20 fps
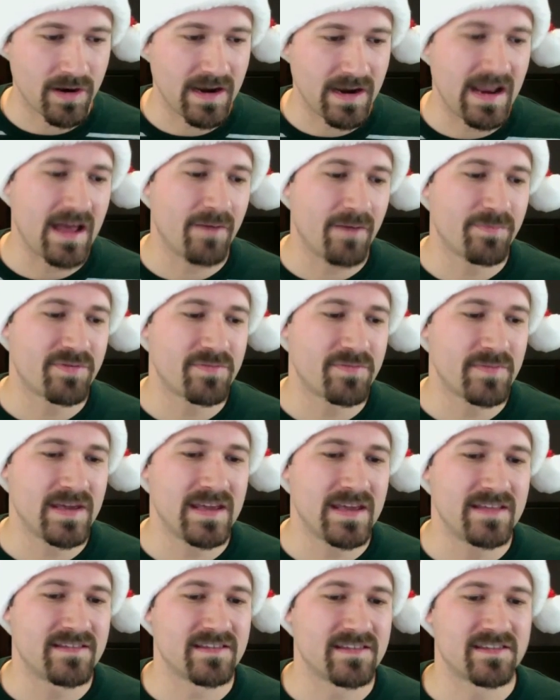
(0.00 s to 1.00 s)
it helps
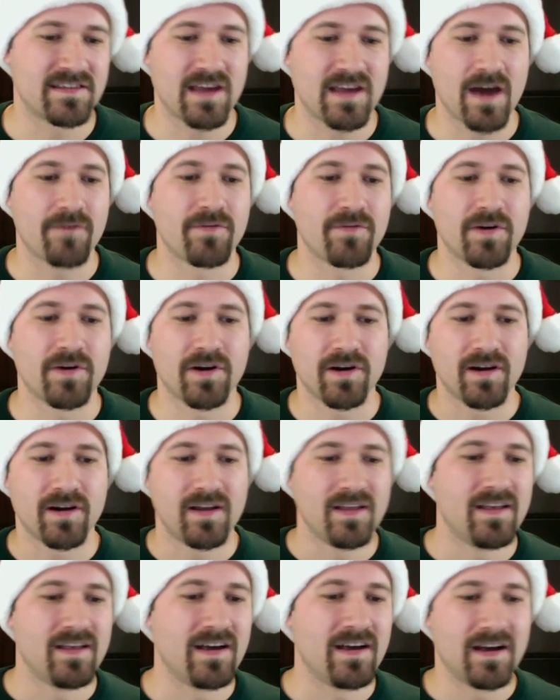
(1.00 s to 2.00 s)
me discover,
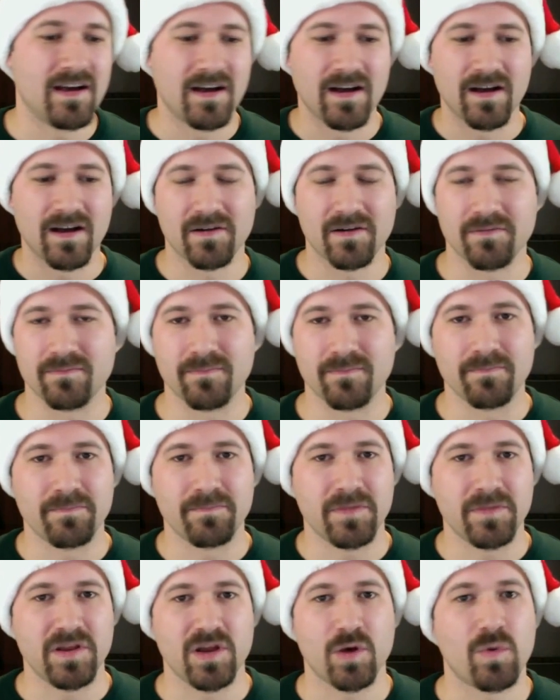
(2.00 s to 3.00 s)
um,
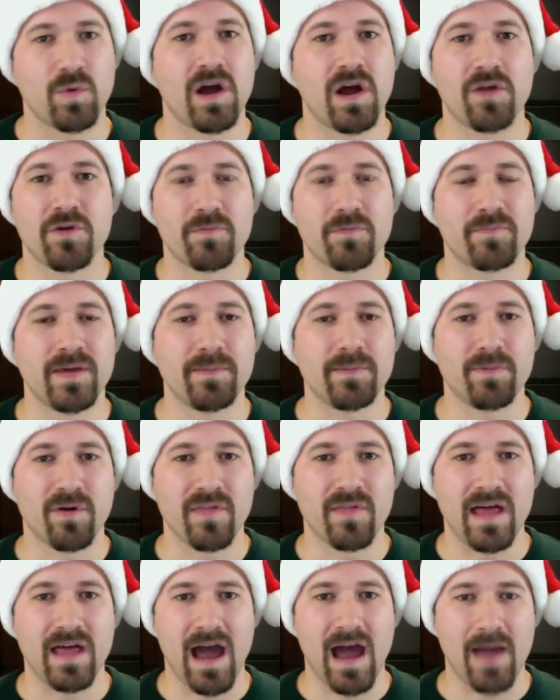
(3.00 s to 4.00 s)
you know, what other
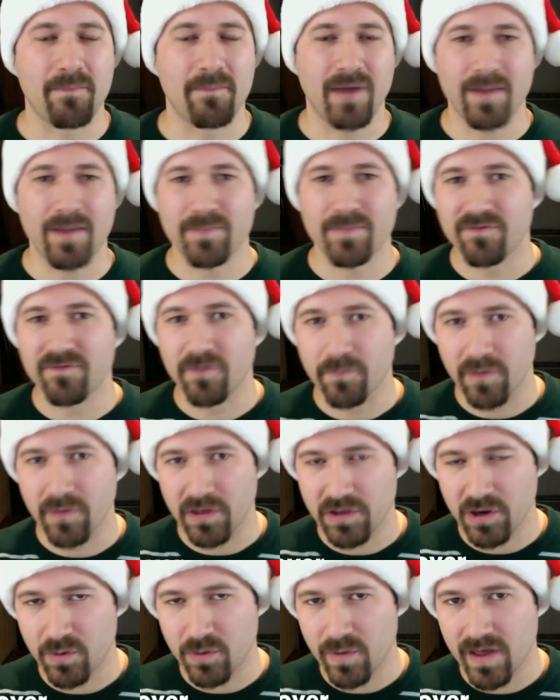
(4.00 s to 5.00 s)
people that I might be
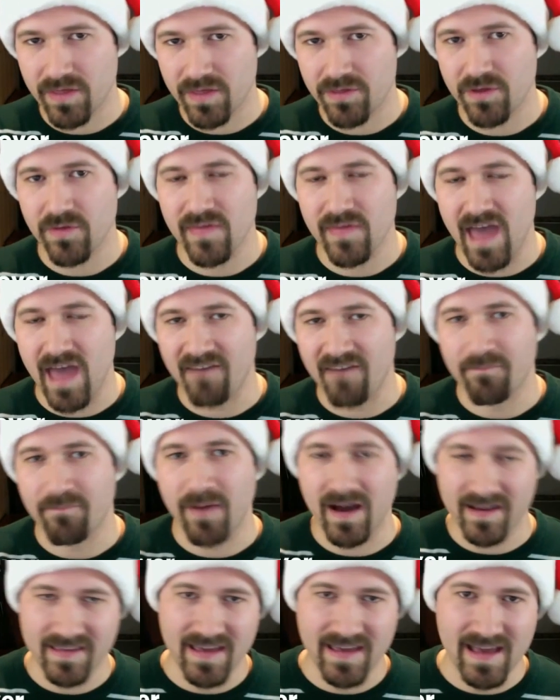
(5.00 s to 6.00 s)
familiar with have
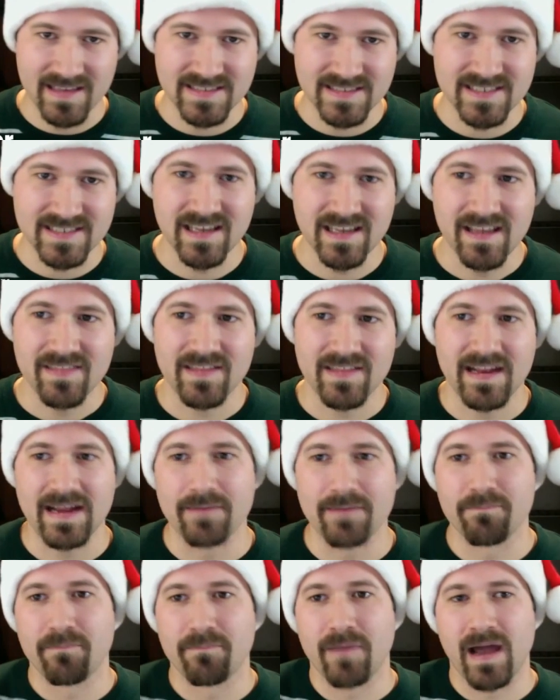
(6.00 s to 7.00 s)
podcasts that
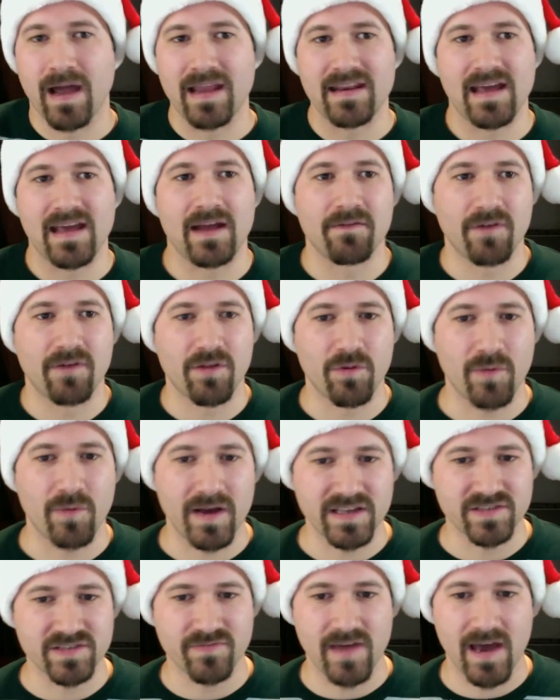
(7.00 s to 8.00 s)
I mm-hmm. might not have
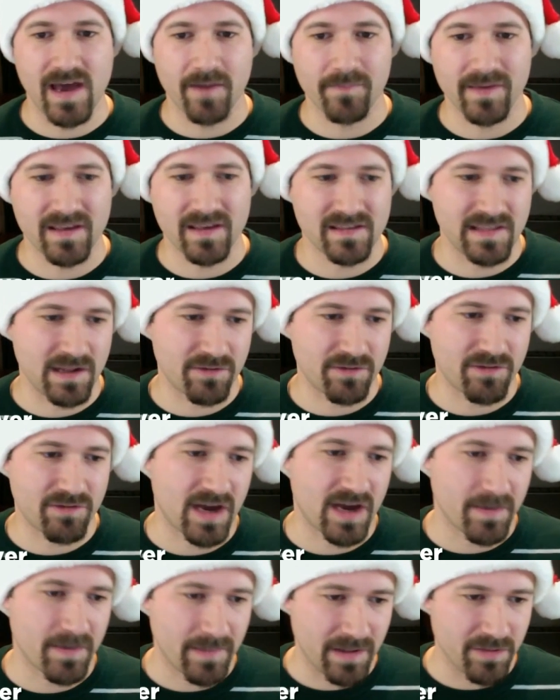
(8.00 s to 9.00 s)
otherwise found because they don't
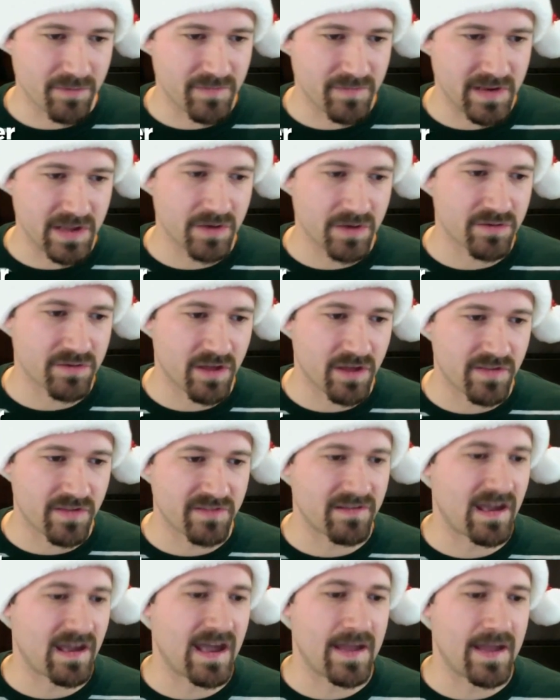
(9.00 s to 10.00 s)
talk about in their videos all
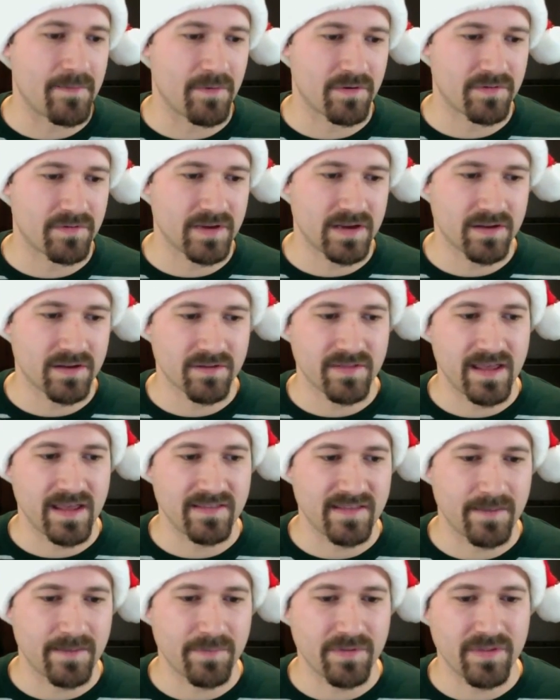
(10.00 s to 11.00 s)
the time, or you know that type yeah.